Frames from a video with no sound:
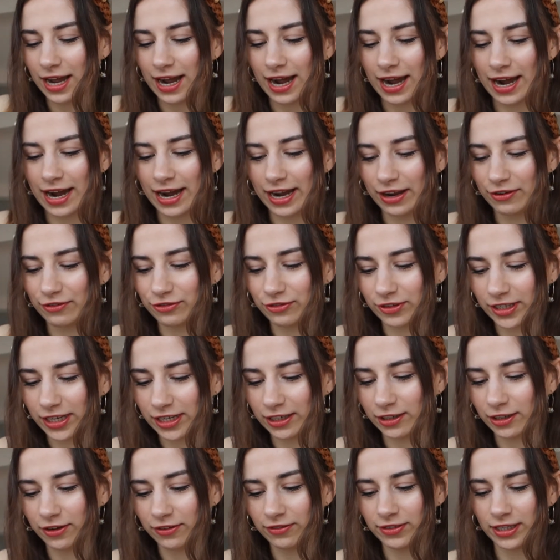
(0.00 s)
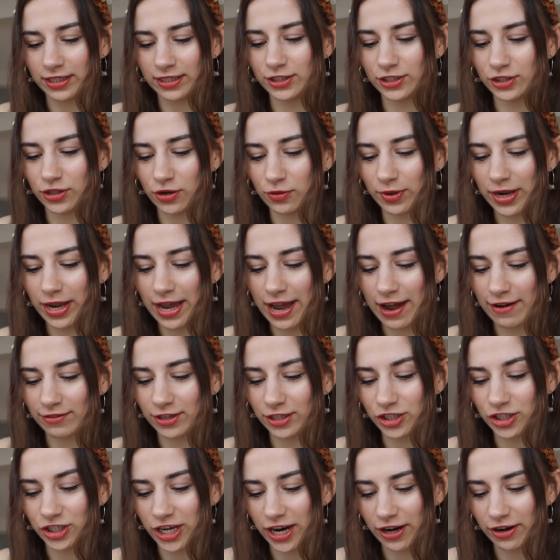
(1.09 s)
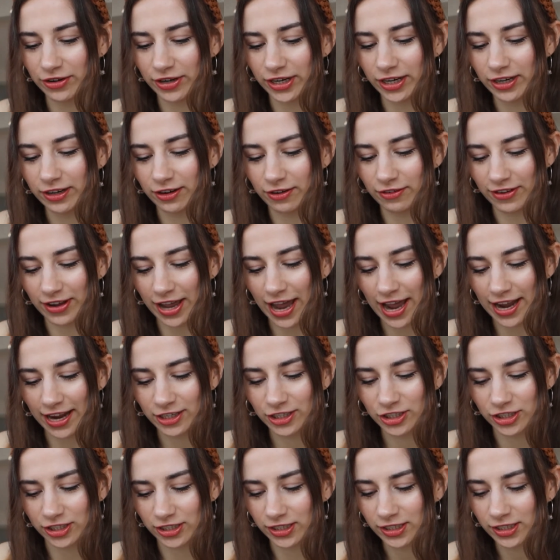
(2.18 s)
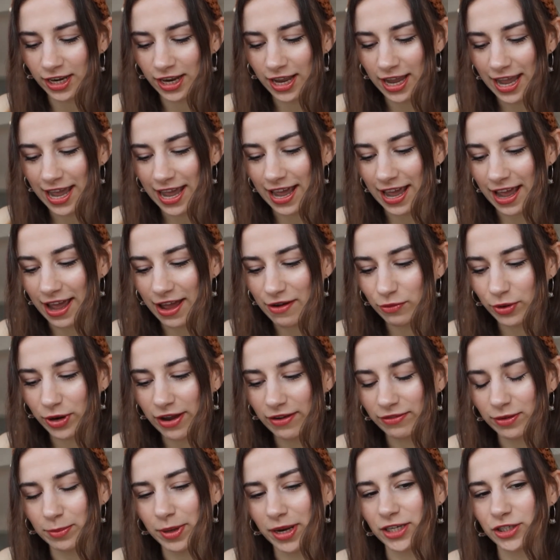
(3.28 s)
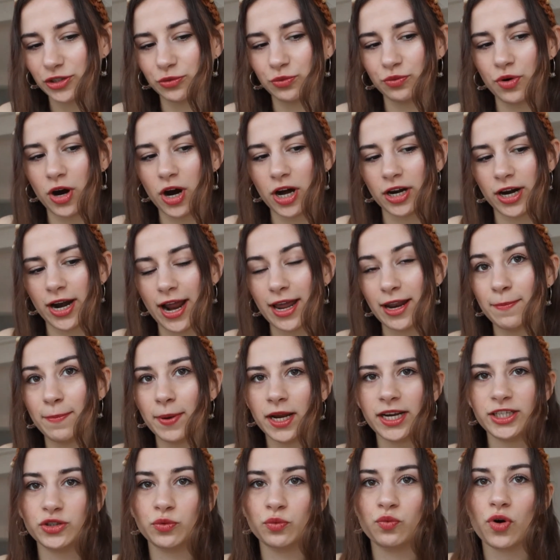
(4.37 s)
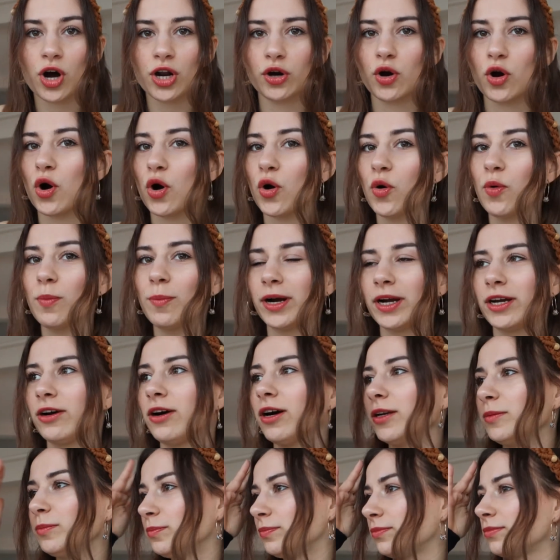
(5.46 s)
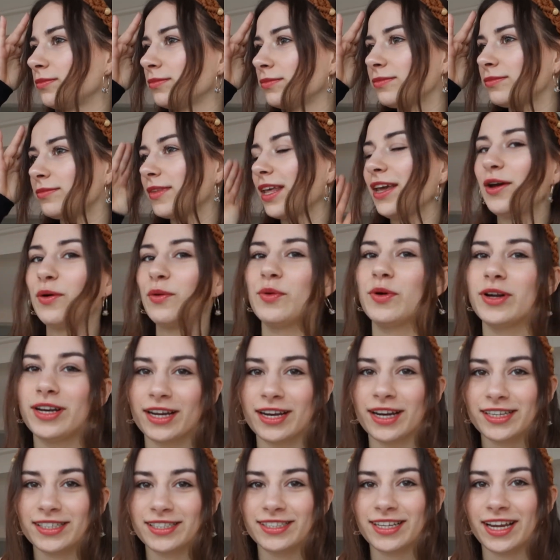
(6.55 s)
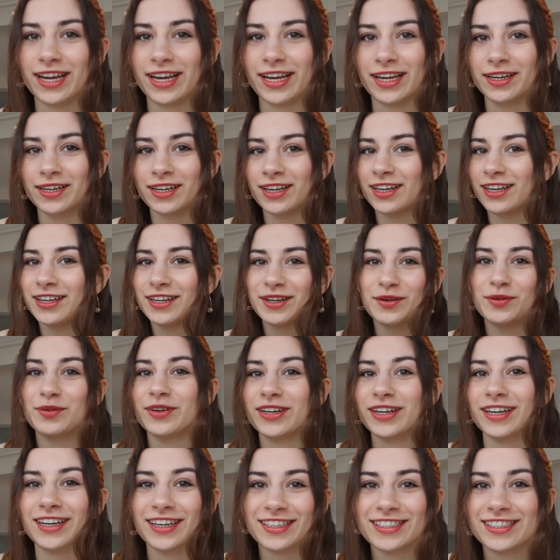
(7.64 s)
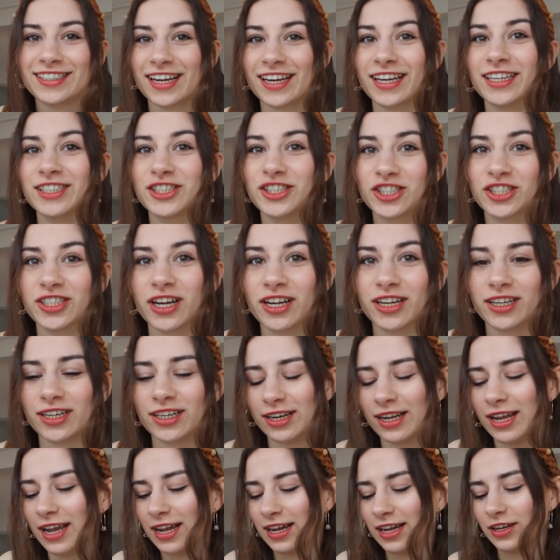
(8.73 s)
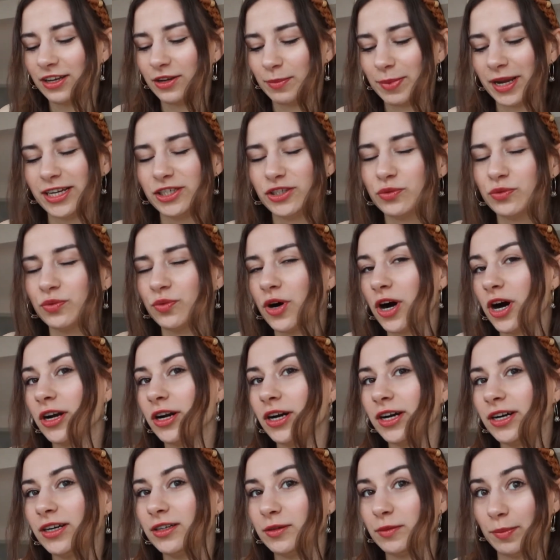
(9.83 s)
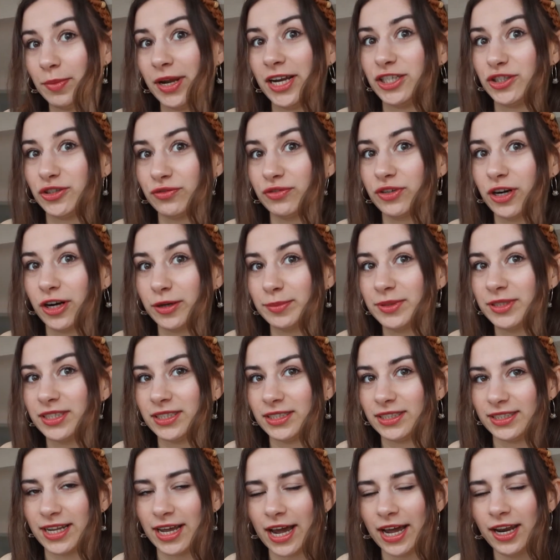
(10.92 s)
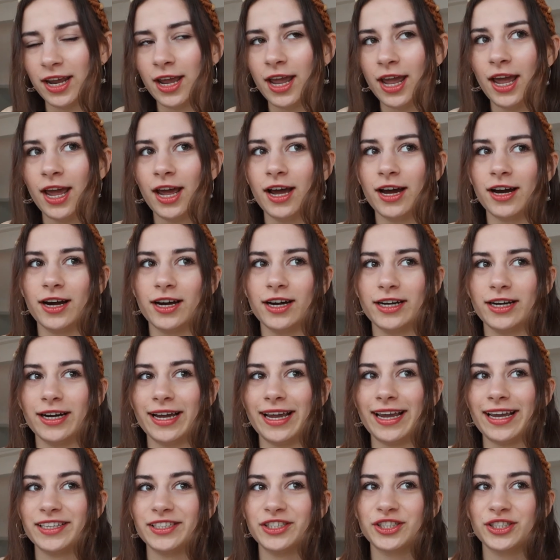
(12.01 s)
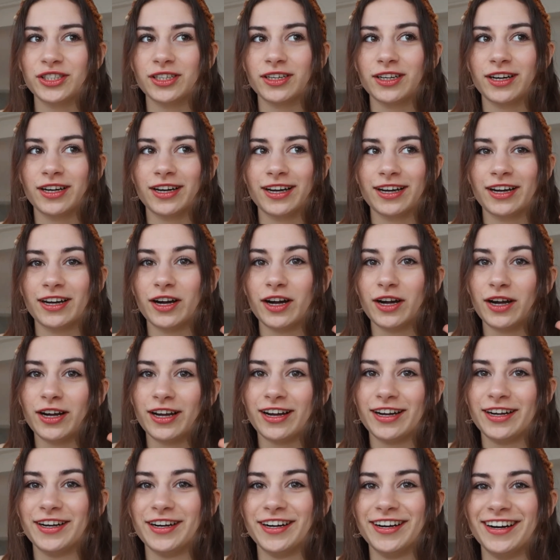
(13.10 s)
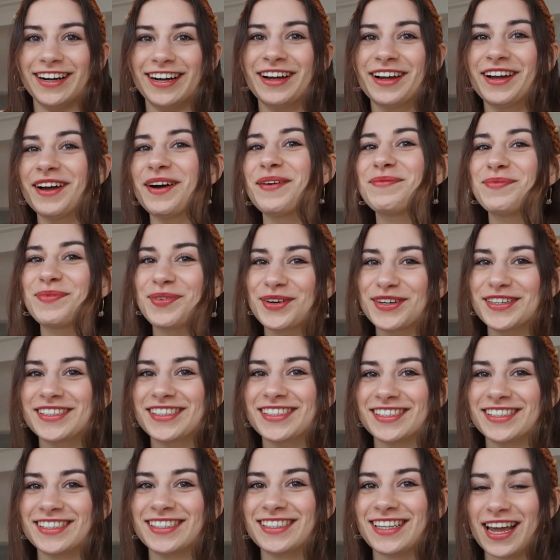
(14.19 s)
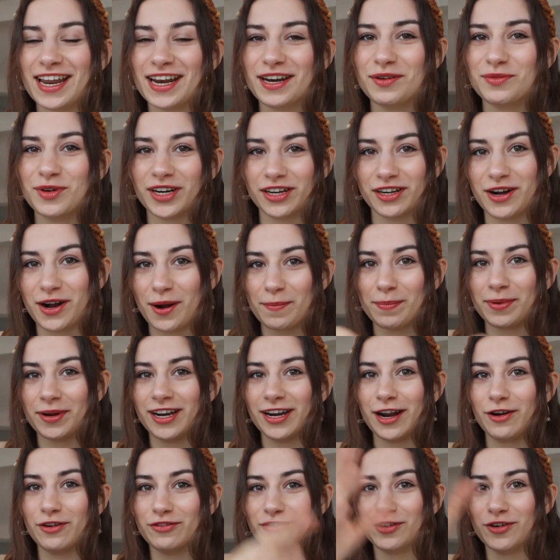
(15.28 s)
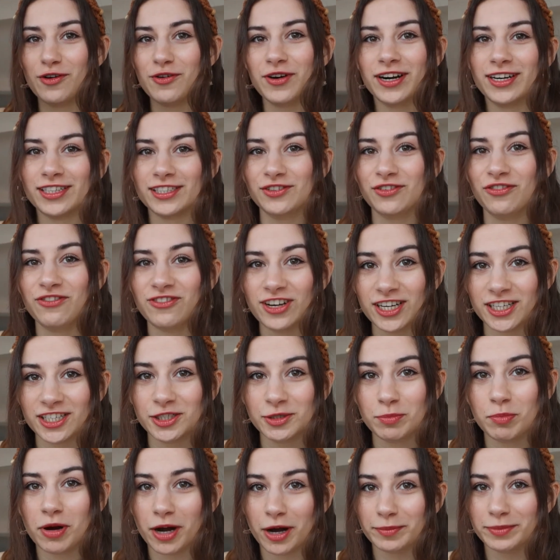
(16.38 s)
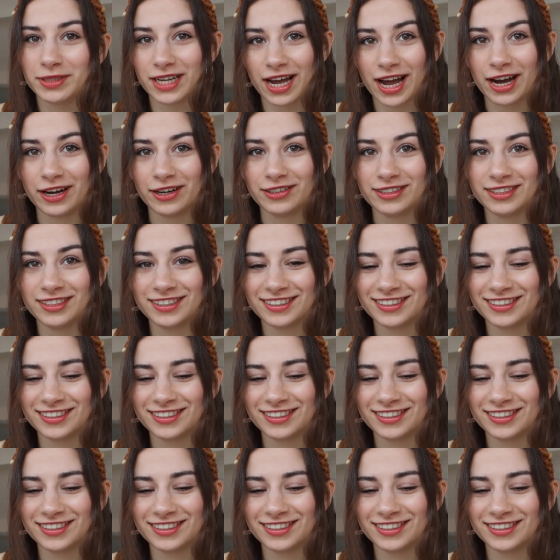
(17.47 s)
I freaking love this. So we have the Chariot of Action and we have the Page of Water. And Page of Water, oh my god, what did I say? What did I say? Sudden. The Page of Water, Page of Cups is that, uh, is uh, a person standing with a cup and out of nowhere this fish pops out.